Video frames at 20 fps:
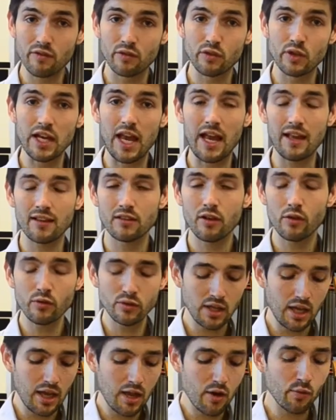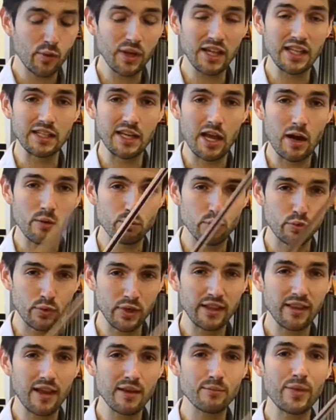free eighth note, we can now
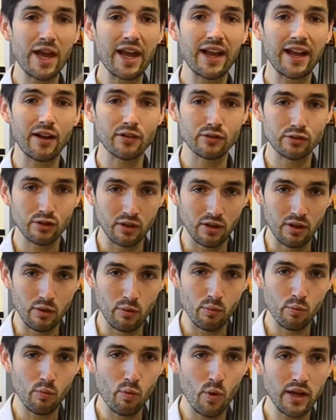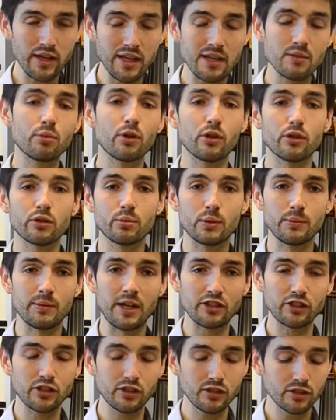bring that back out to the one impulse per
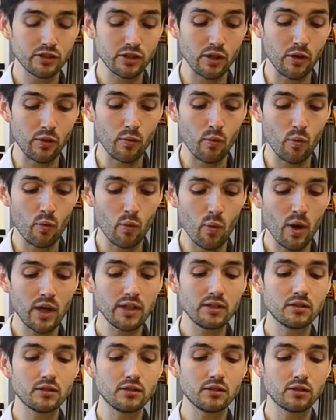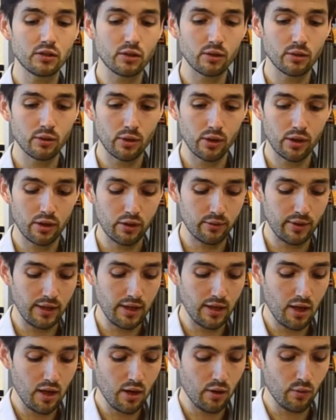measure. So 1, 2,
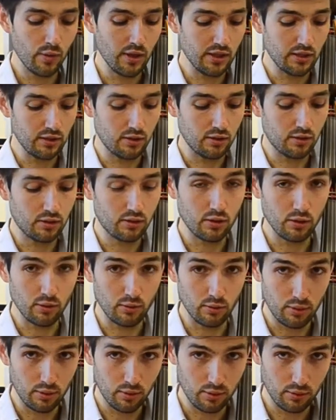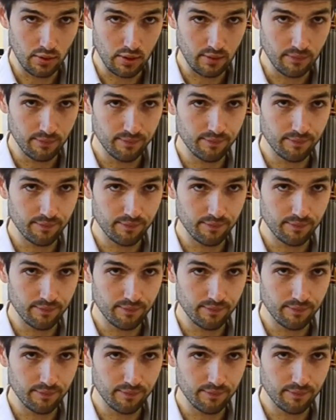3, 1, 2, 3.